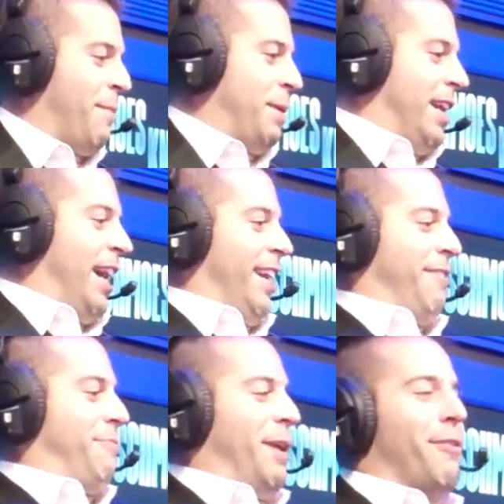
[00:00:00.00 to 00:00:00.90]
mean,
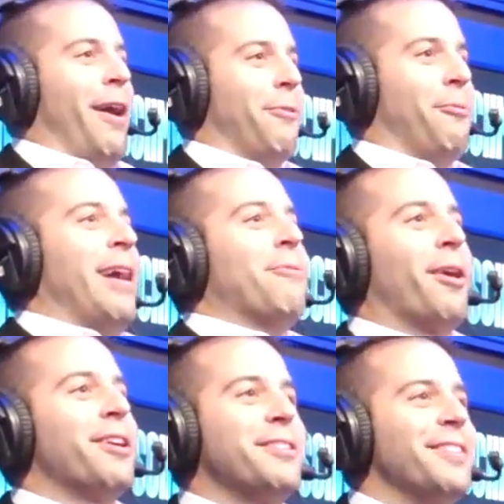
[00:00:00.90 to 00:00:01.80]
I've been around way
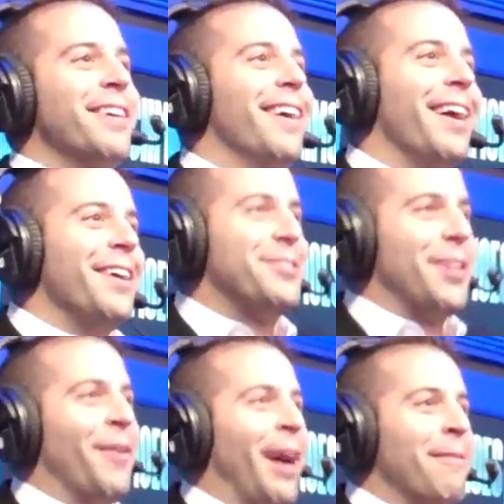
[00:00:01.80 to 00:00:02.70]
worse.
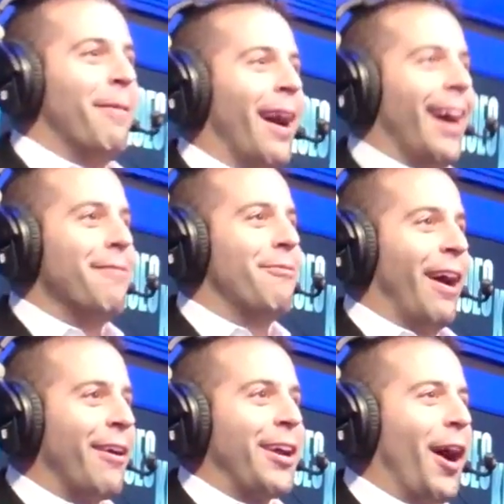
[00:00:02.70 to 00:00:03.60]
So I'm
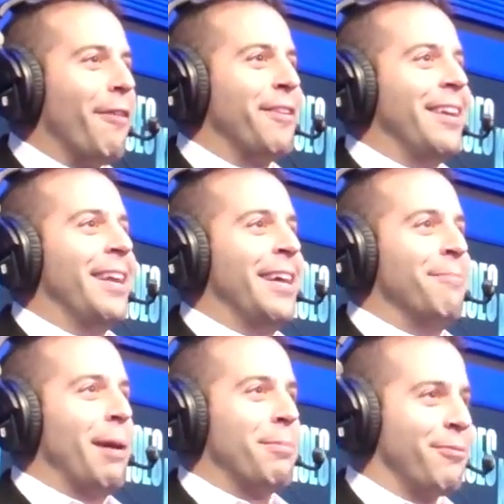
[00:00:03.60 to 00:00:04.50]
very confident in
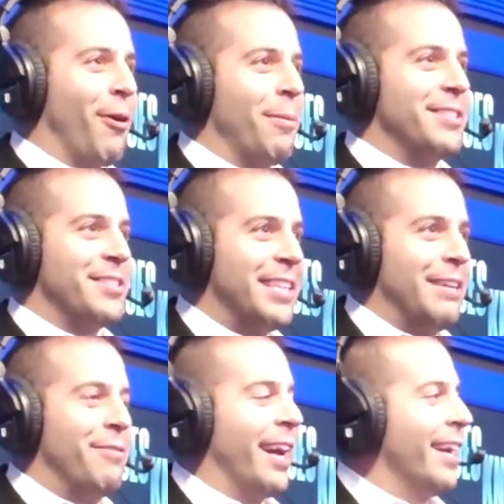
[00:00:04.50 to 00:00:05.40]
my performance this
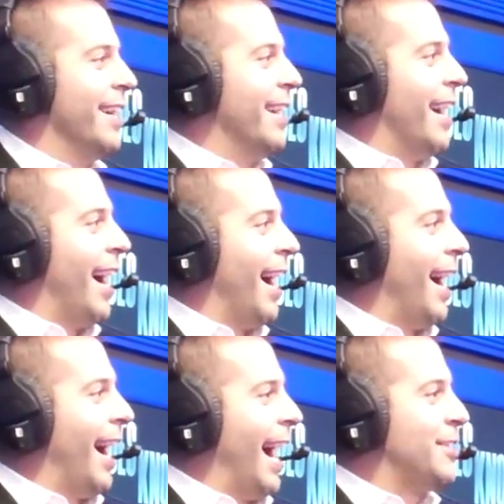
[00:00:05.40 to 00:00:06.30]
evening.
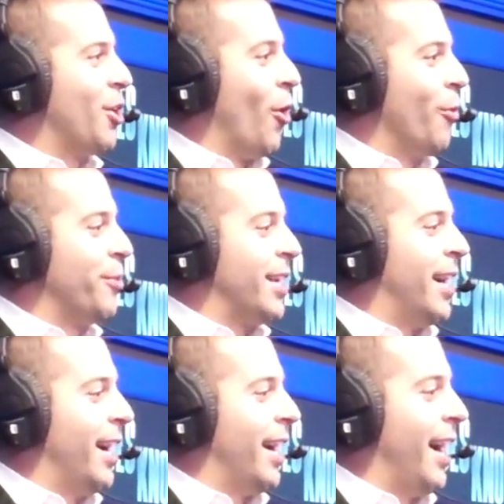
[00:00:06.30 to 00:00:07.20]
I don't
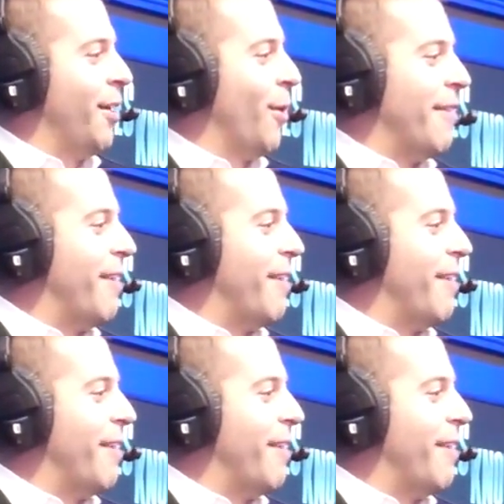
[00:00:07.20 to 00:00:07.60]
have